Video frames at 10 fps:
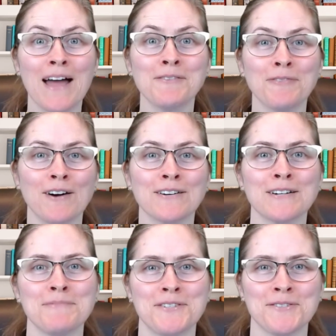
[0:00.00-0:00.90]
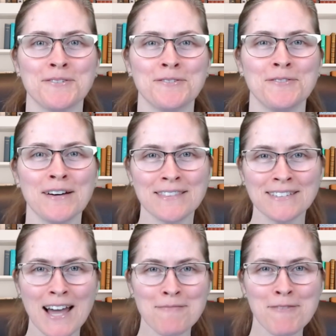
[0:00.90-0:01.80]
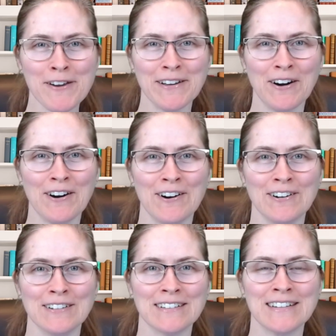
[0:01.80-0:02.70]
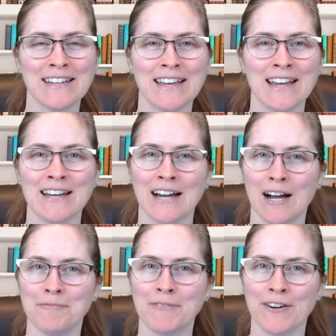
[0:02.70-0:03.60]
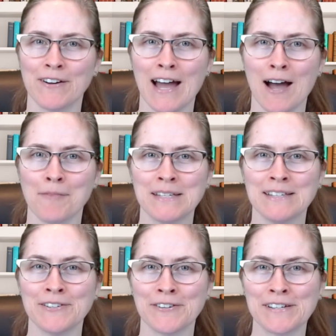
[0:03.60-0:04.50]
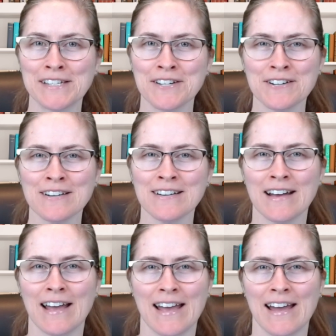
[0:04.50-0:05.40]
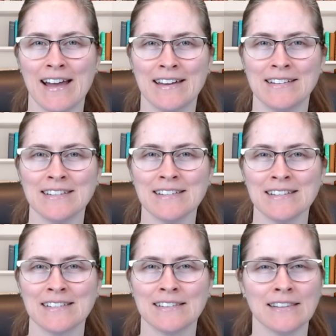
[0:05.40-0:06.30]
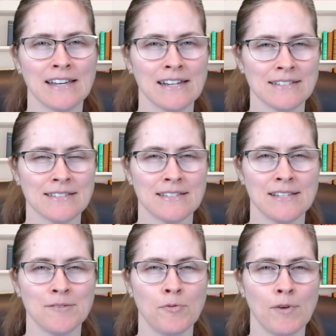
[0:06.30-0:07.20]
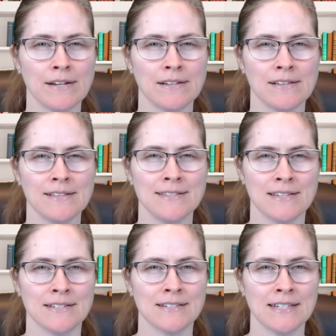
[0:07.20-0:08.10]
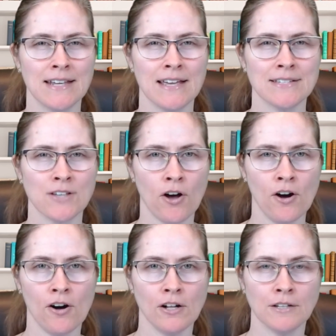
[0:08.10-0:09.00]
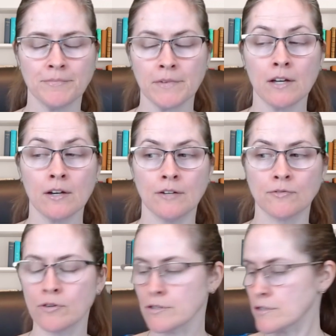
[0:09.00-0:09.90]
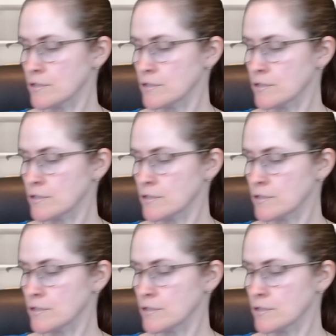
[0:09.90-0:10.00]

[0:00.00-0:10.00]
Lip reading: welcome to the library hall. I'm very happy you're here, and let's see what is in today's haul. Of course,